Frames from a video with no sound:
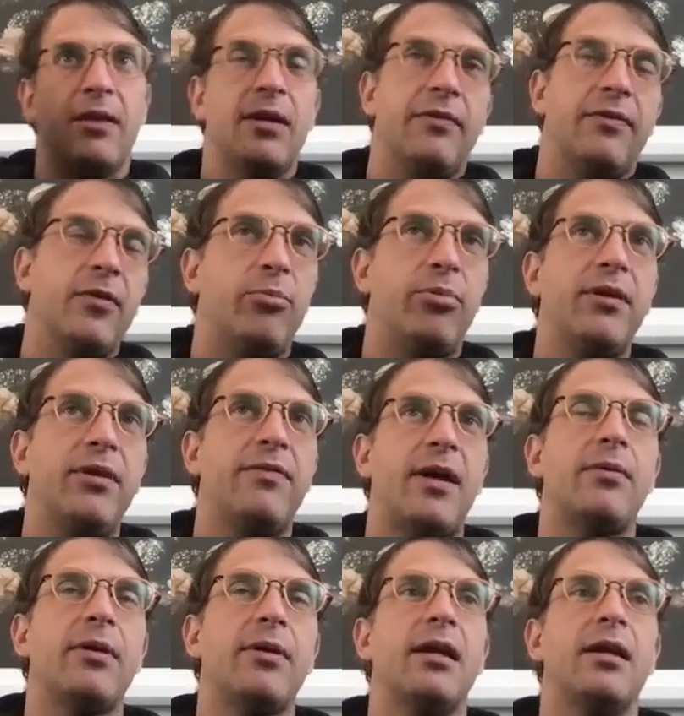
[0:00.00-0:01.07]
if you're
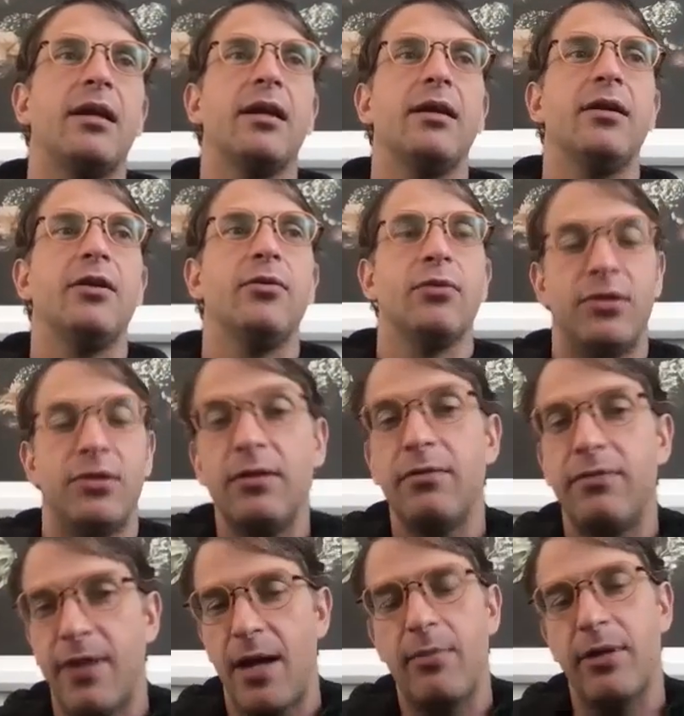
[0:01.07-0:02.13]
prefabricating it, you are still
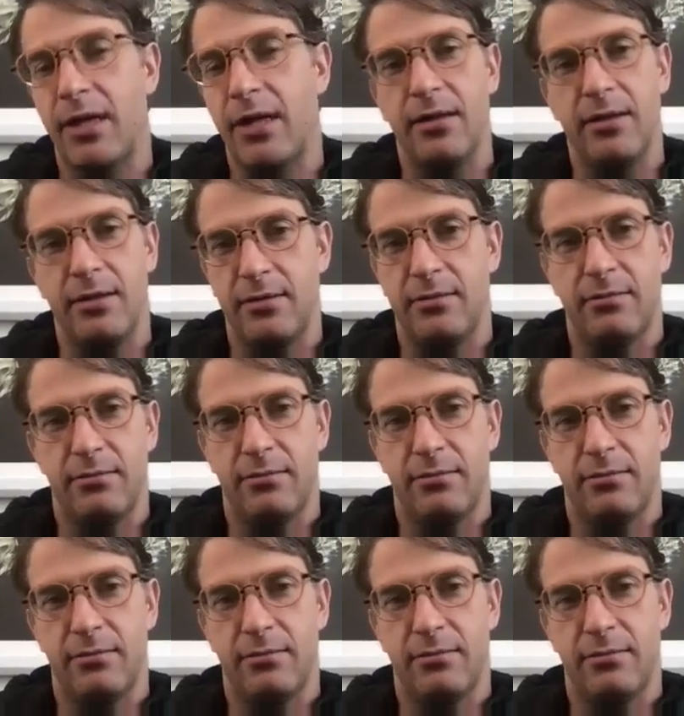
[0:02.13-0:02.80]
fabricating it.